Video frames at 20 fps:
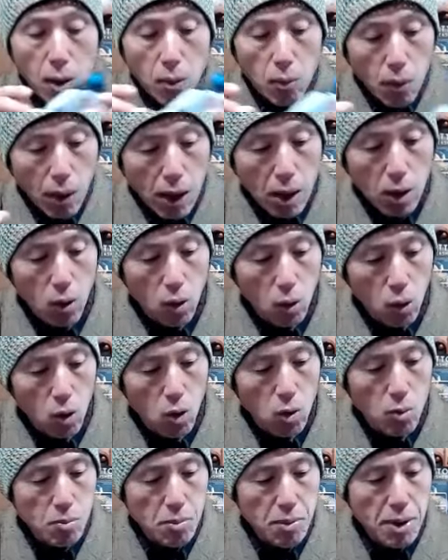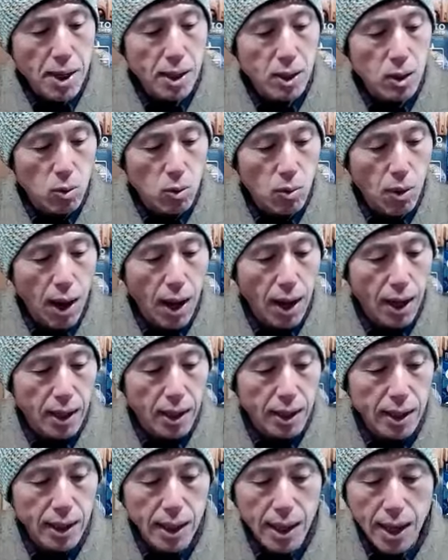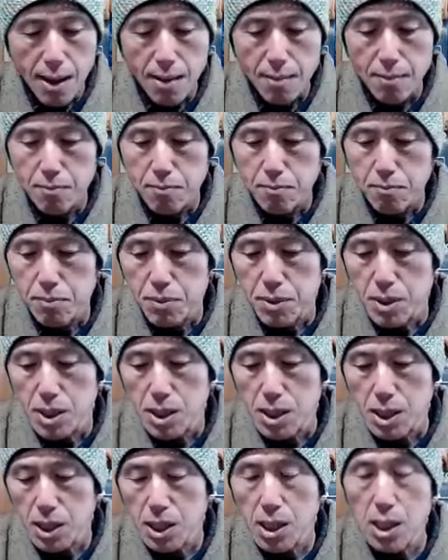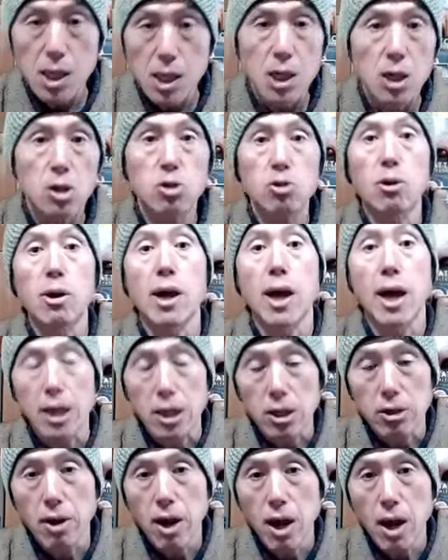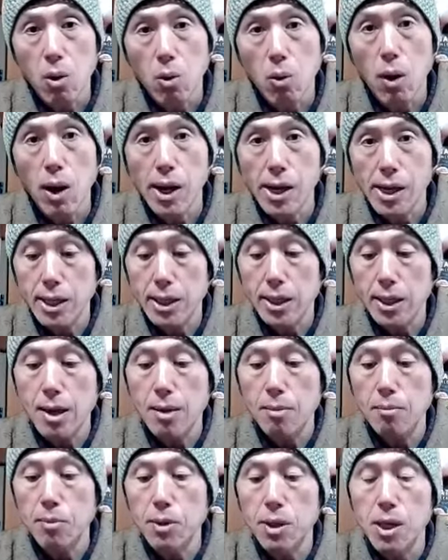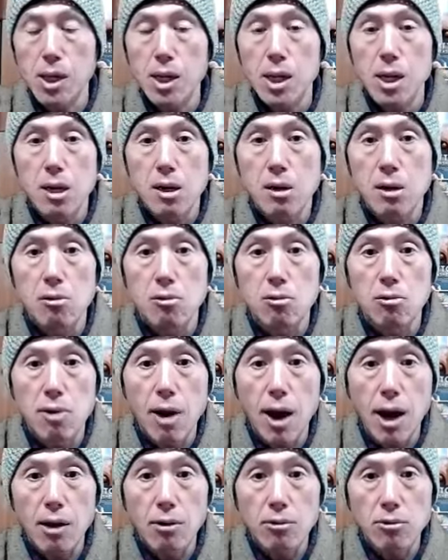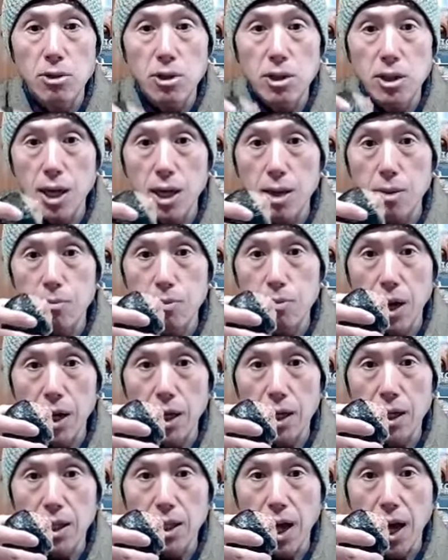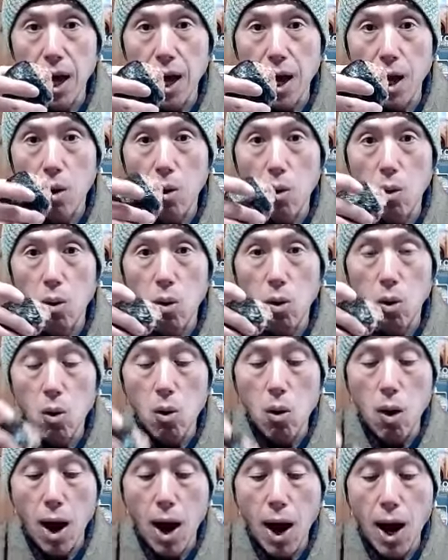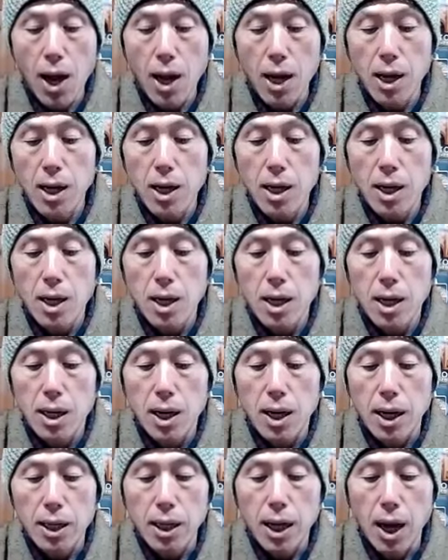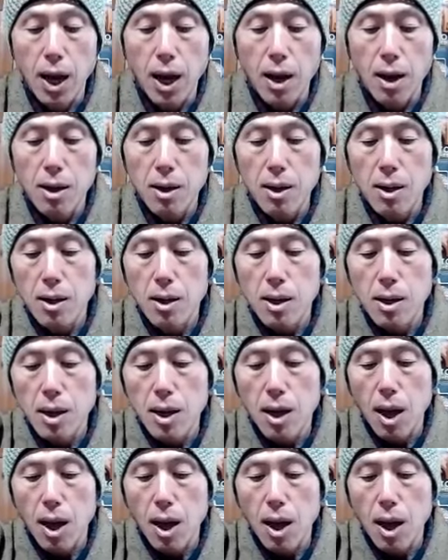While homemade one can be triangular or it can be round shape like that or like a